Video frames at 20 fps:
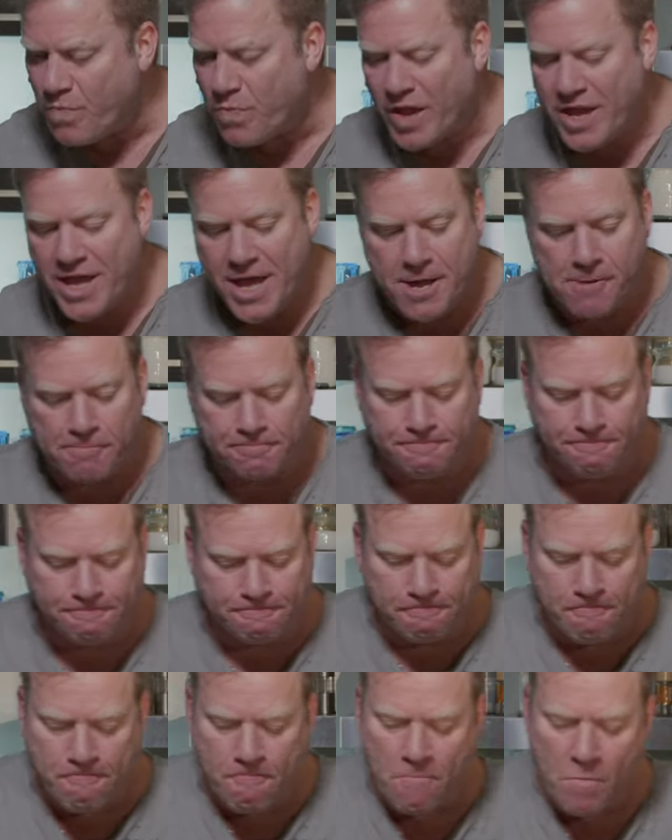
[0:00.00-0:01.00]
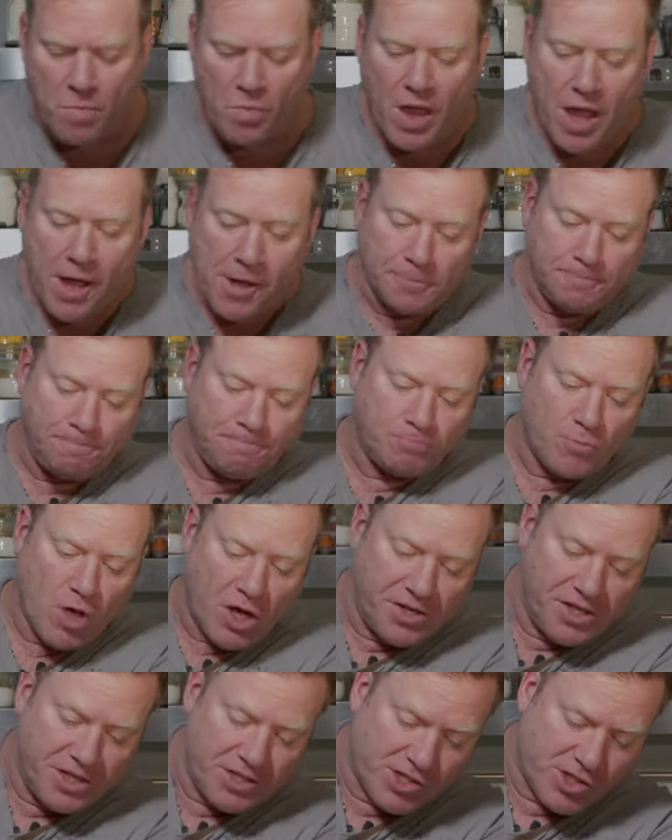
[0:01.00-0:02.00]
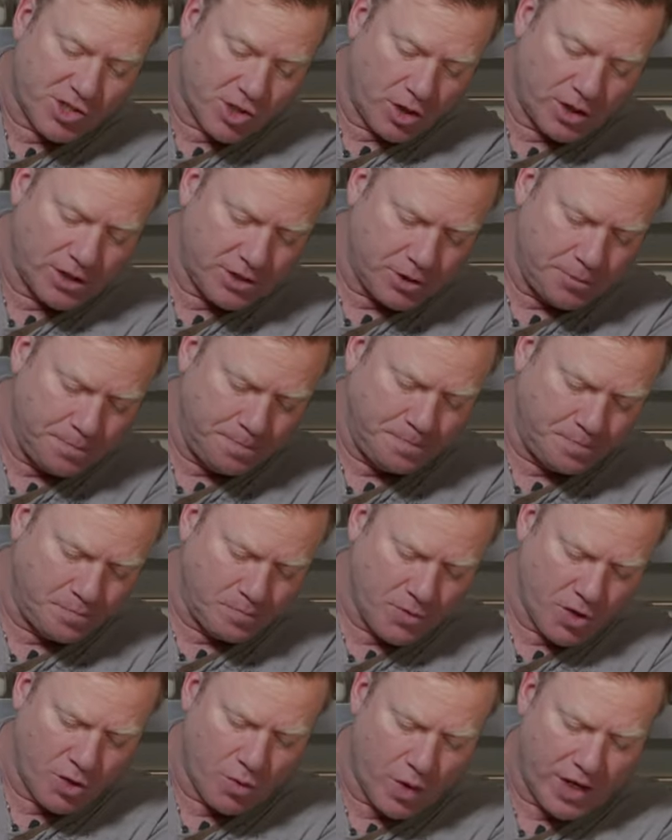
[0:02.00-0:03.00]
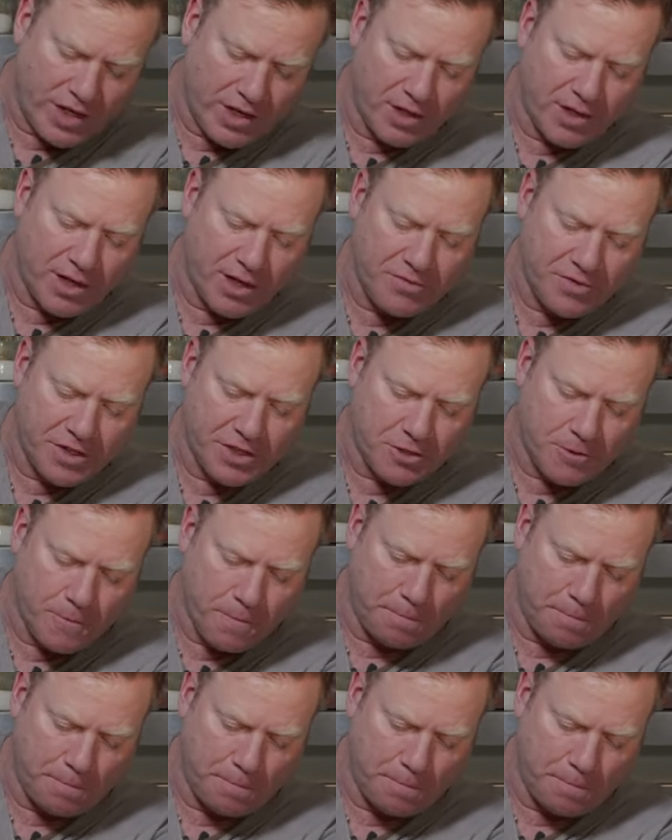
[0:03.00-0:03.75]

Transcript: Yeah. Needs salt, quite a lot of it.